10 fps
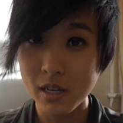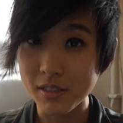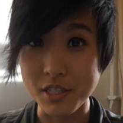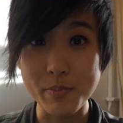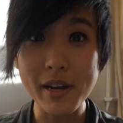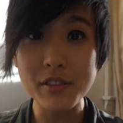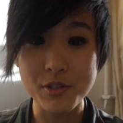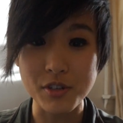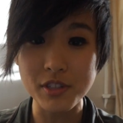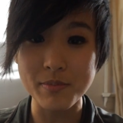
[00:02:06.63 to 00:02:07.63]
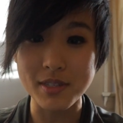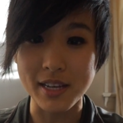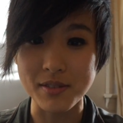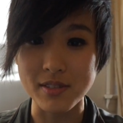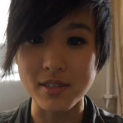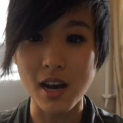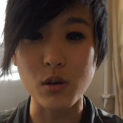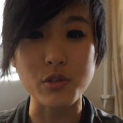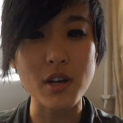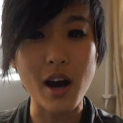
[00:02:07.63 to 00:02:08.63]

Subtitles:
Despite the circumstances, I was